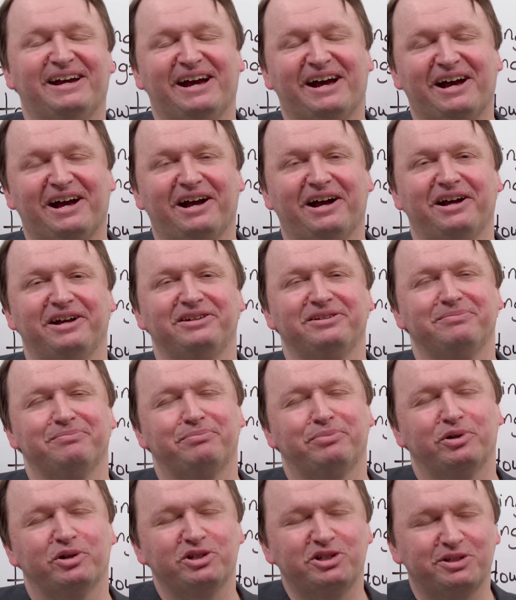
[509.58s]
Uh,
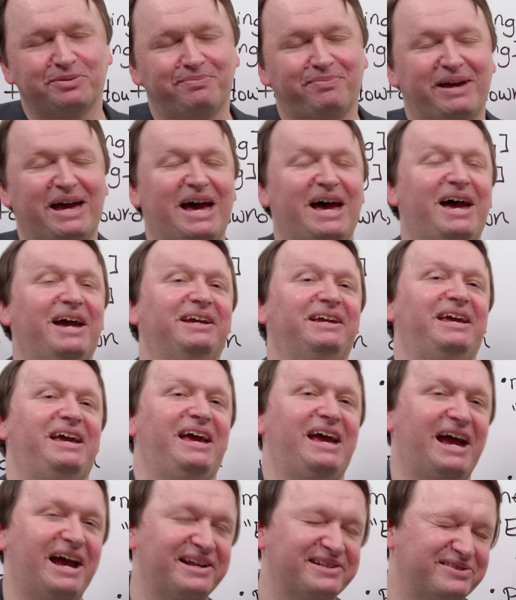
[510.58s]
push back
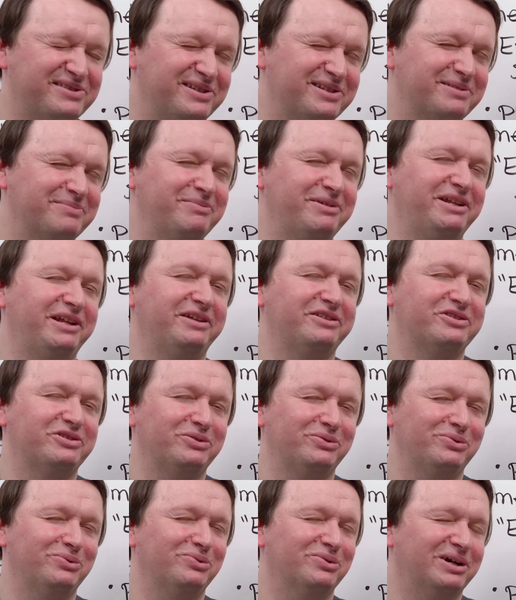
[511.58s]
has this meaning
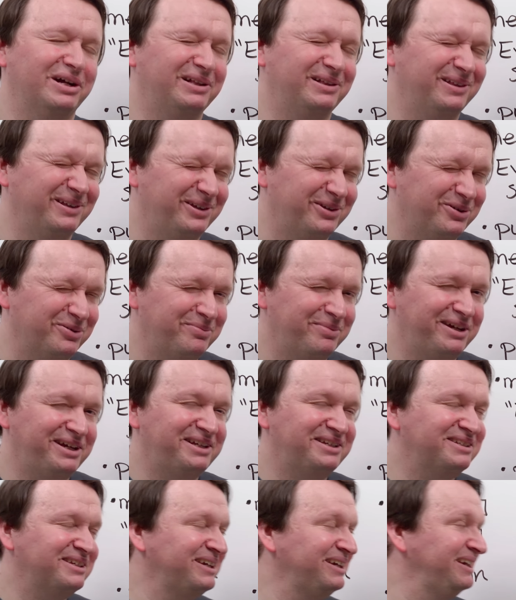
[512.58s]
too a little
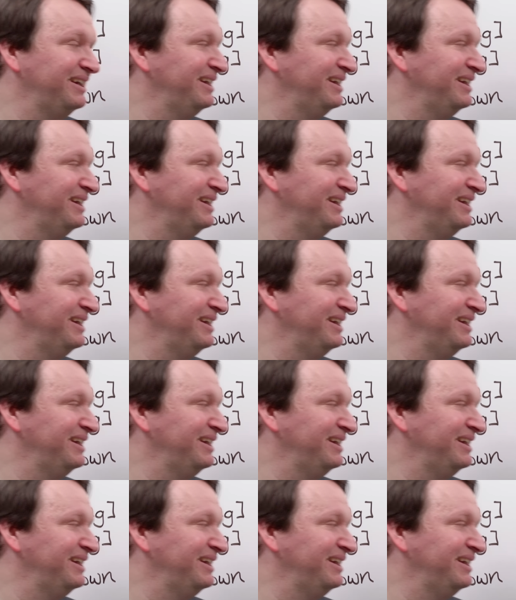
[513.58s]
bit.